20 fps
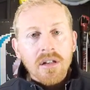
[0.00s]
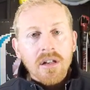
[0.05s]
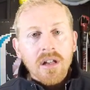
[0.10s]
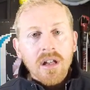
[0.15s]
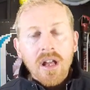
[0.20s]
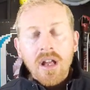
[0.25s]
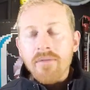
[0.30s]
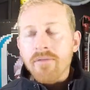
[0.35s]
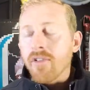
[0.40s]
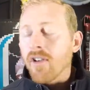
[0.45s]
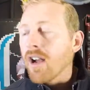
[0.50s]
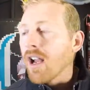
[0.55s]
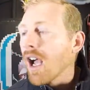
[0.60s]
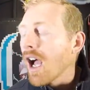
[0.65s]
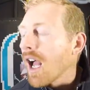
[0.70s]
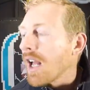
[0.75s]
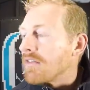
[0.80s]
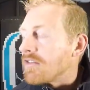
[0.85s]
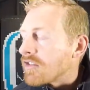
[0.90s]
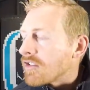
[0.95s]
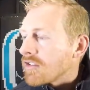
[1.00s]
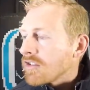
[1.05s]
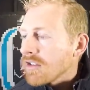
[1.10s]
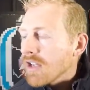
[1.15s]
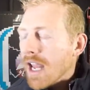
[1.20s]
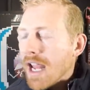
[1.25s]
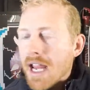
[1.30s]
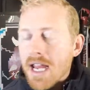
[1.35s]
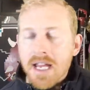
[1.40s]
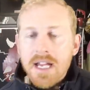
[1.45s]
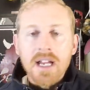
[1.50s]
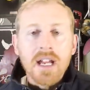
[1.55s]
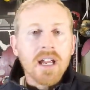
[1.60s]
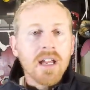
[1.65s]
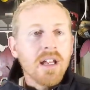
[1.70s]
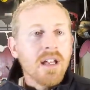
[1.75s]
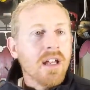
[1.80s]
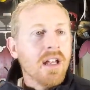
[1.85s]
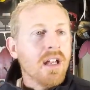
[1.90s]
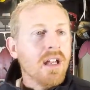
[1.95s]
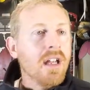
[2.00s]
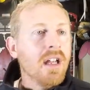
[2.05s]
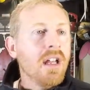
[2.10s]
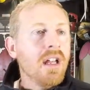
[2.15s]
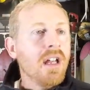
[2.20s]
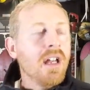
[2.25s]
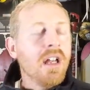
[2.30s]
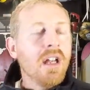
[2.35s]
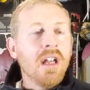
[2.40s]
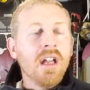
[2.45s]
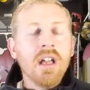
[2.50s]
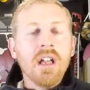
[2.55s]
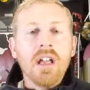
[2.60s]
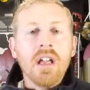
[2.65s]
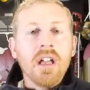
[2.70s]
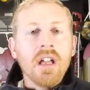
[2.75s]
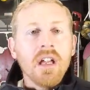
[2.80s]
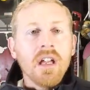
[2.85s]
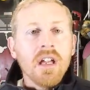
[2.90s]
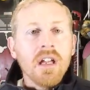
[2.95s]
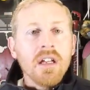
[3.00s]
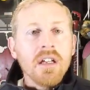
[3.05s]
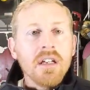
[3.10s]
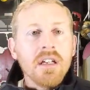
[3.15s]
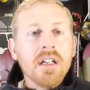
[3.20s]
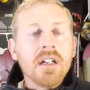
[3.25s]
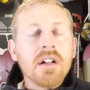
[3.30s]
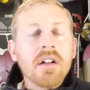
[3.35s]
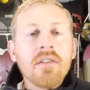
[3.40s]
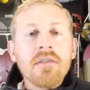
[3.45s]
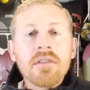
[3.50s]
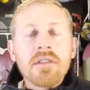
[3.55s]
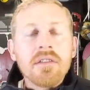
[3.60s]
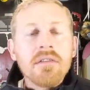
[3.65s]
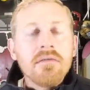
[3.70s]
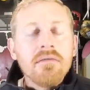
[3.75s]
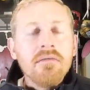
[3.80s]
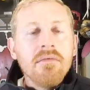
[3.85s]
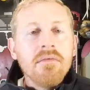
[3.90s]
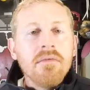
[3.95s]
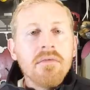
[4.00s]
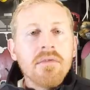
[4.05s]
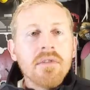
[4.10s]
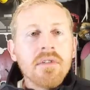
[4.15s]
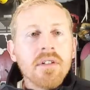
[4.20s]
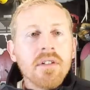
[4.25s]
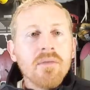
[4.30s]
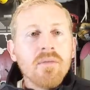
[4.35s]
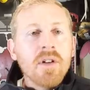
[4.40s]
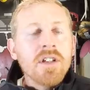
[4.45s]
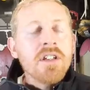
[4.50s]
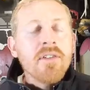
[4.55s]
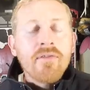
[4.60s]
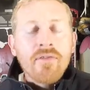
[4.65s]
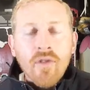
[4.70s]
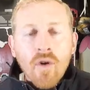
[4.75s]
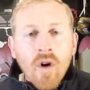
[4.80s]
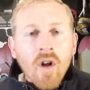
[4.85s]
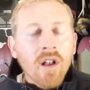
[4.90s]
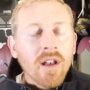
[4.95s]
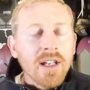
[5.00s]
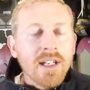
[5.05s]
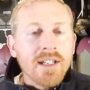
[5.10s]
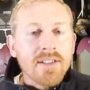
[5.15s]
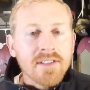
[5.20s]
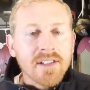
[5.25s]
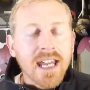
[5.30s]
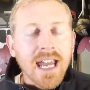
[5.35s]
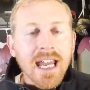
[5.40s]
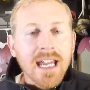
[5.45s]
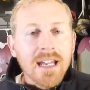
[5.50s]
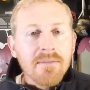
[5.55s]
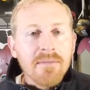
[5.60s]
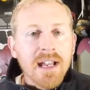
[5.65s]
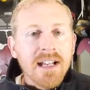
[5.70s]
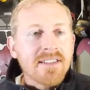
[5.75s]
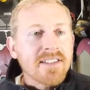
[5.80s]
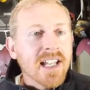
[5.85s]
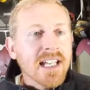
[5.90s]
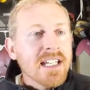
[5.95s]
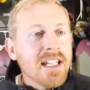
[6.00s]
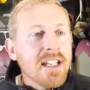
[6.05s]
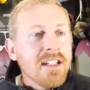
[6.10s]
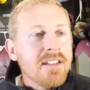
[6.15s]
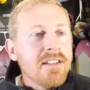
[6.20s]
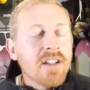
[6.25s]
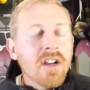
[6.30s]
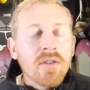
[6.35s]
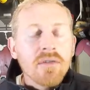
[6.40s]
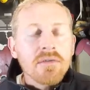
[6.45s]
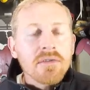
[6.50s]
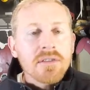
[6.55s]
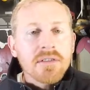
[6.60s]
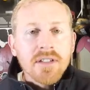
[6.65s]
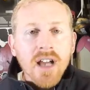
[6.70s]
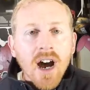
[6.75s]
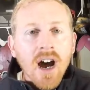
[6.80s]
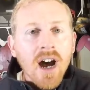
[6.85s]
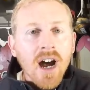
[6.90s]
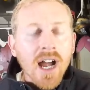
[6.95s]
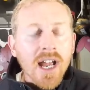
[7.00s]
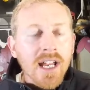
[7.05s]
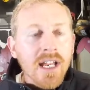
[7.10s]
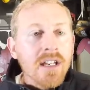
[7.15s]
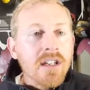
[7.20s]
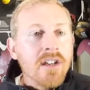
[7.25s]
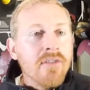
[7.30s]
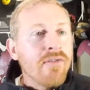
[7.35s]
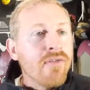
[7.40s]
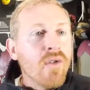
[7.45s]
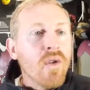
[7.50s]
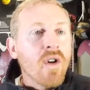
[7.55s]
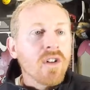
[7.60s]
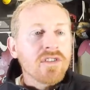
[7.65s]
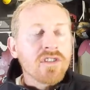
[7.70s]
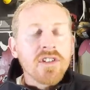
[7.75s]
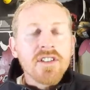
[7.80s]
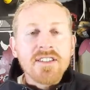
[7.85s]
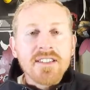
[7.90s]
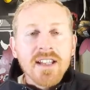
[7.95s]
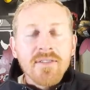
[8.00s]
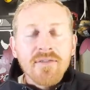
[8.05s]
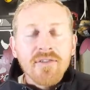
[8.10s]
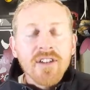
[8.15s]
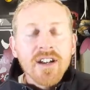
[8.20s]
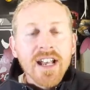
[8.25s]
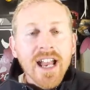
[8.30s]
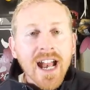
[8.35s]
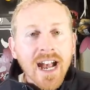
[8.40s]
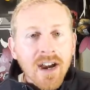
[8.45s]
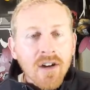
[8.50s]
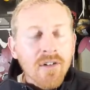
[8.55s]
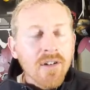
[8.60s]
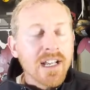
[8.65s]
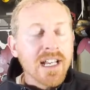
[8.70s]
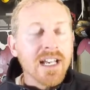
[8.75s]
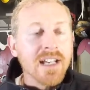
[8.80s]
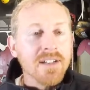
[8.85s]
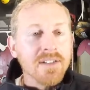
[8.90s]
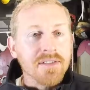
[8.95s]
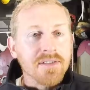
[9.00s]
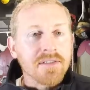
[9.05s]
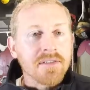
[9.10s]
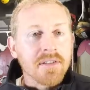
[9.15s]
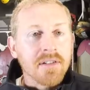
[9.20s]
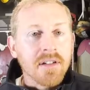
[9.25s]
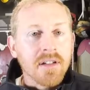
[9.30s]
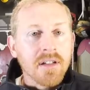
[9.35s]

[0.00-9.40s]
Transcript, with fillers: And for God's sake, you don't. When you fall in this game, it's like you don't die. You fall to different areas.